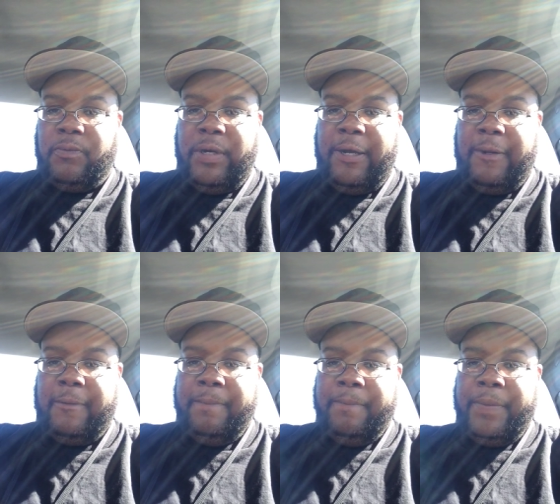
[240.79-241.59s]
as
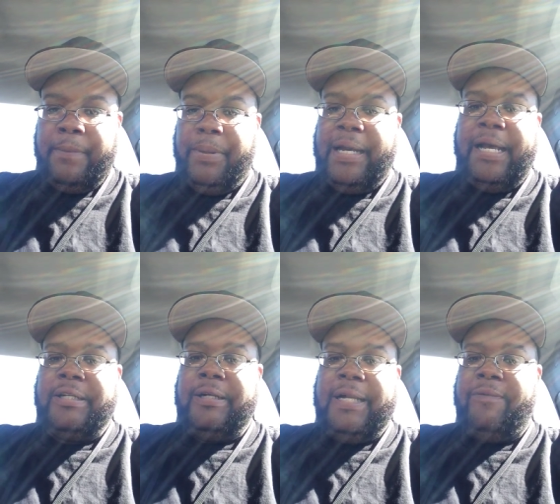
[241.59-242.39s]
well, but
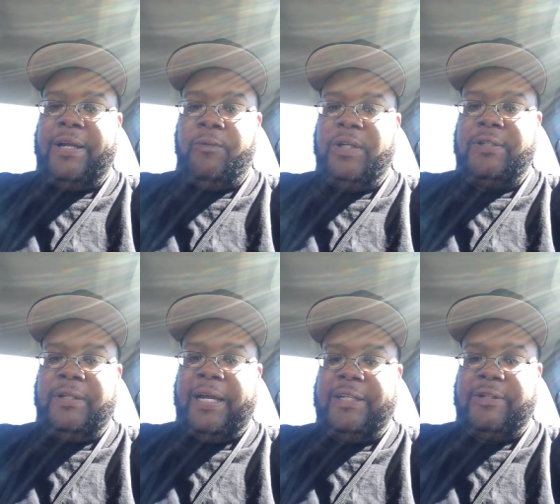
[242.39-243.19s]
not to the level that
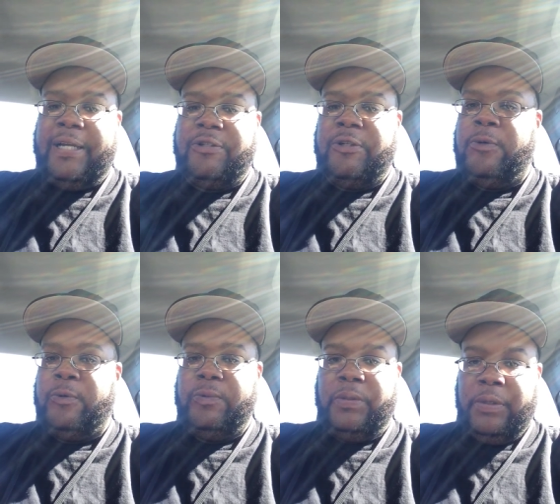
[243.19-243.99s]
Winston has
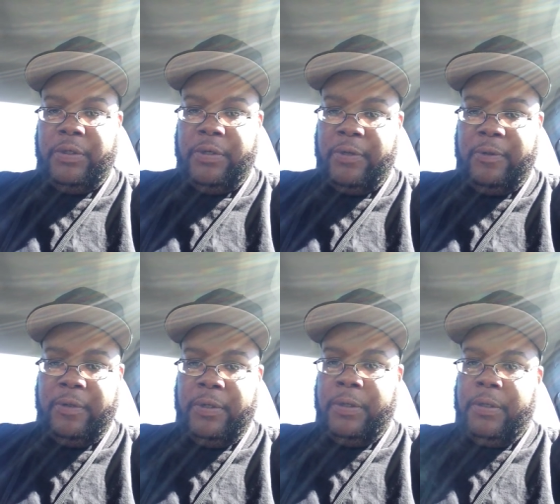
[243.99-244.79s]
shown. You
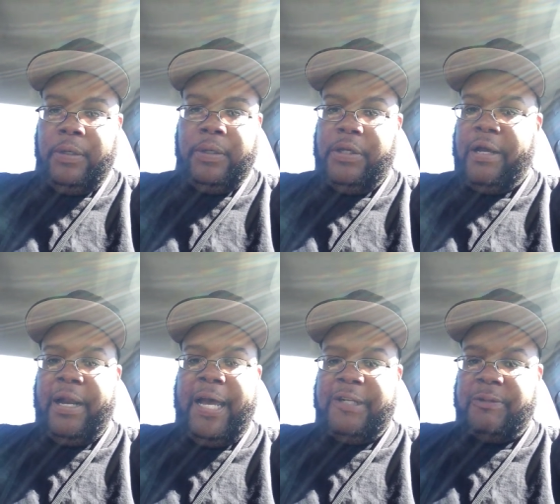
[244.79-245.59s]

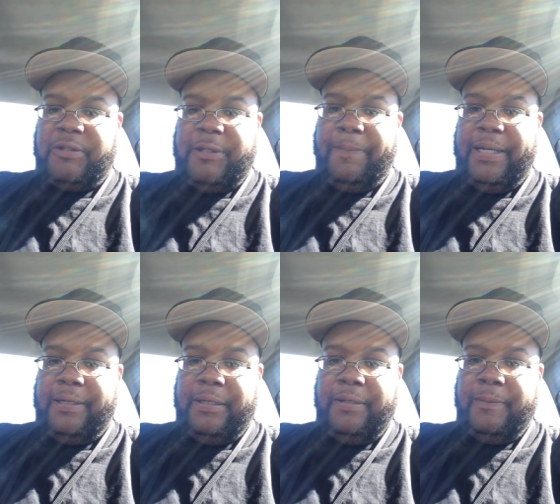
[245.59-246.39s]
got to have some
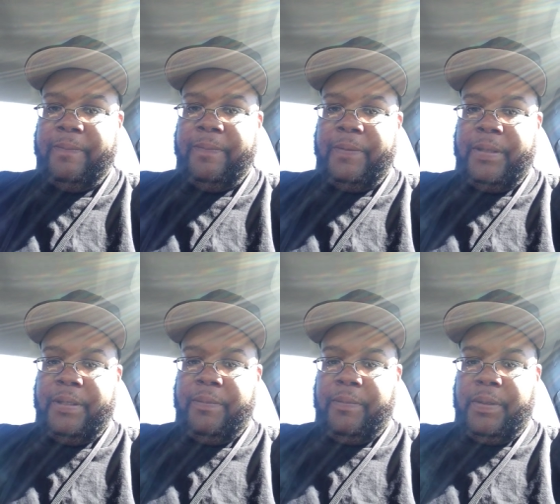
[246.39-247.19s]
stability.
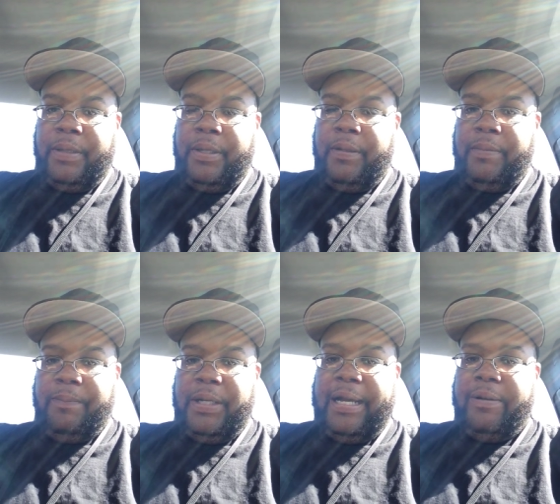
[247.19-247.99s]

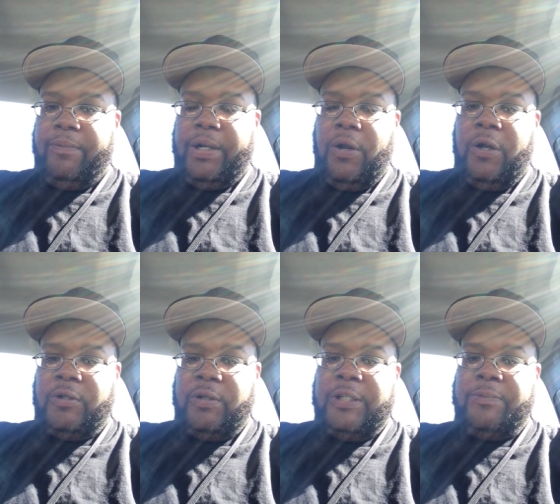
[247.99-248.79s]
But
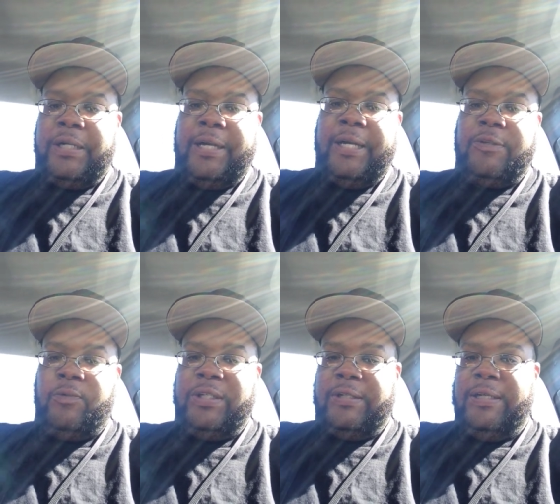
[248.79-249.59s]
also, just
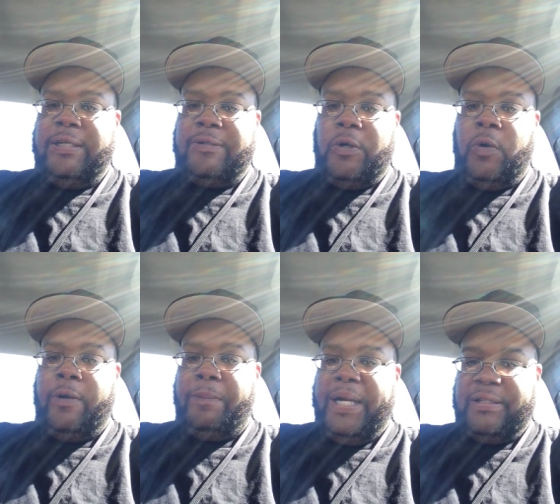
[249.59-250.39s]
because Winston is
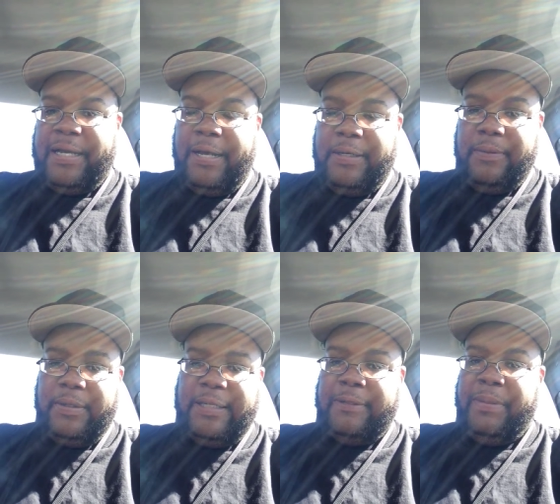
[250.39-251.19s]
on the bench now
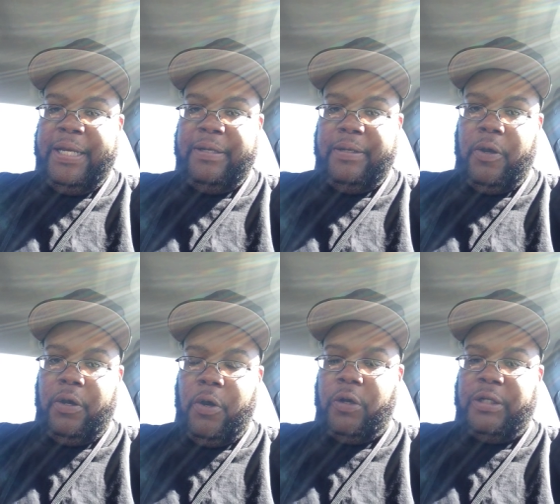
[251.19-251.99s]
doesn't mean that
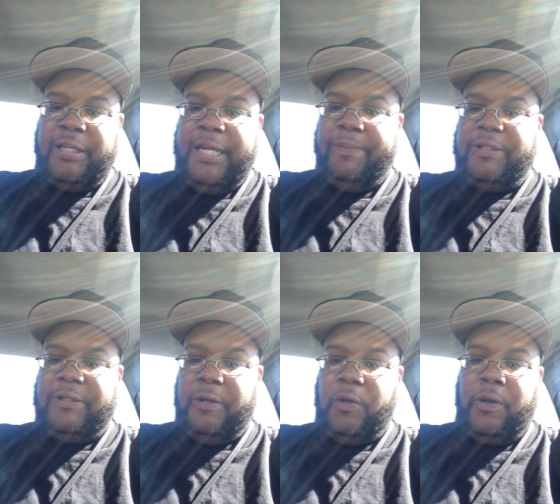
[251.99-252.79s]
all the team
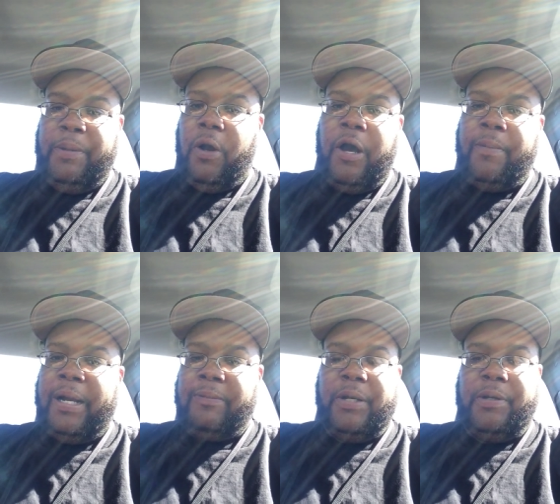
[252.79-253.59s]
is going to be
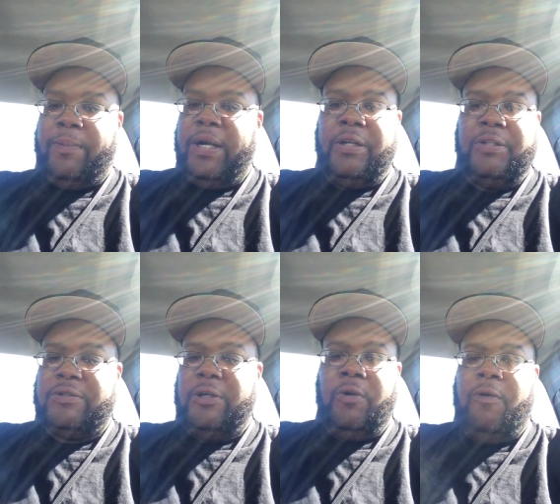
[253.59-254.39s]
automatically better. The
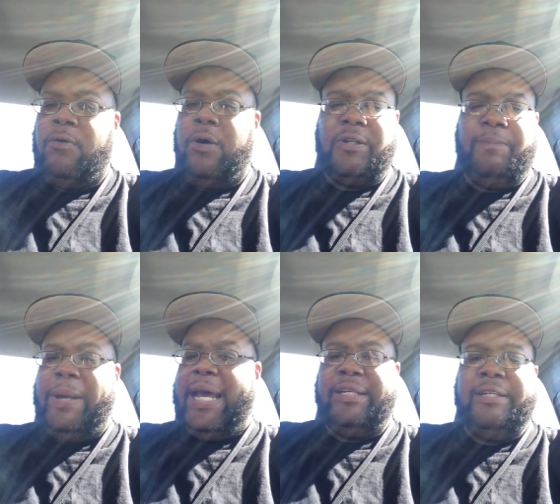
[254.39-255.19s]
Buccaneers still overall is a
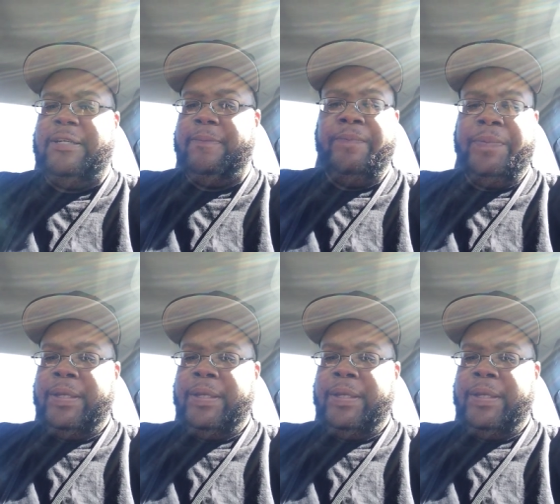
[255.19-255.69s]
bad team.